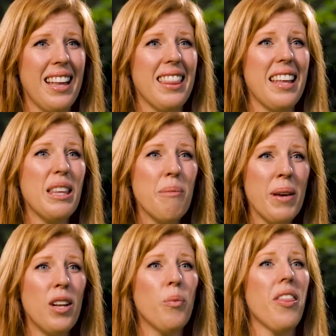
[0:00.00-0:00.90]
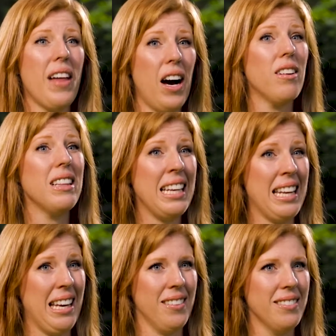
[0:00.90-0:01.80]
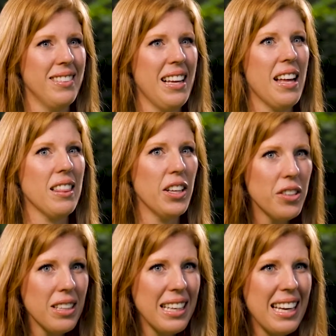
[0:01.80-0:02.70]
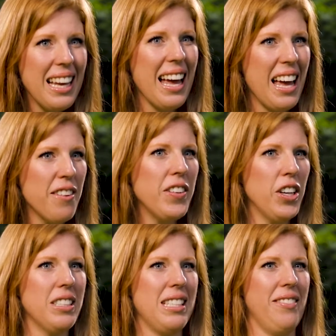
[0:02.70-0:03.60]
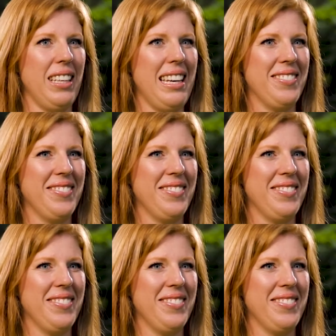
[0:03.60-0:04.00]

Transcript: Let them in without cleaning, literally and figuratively.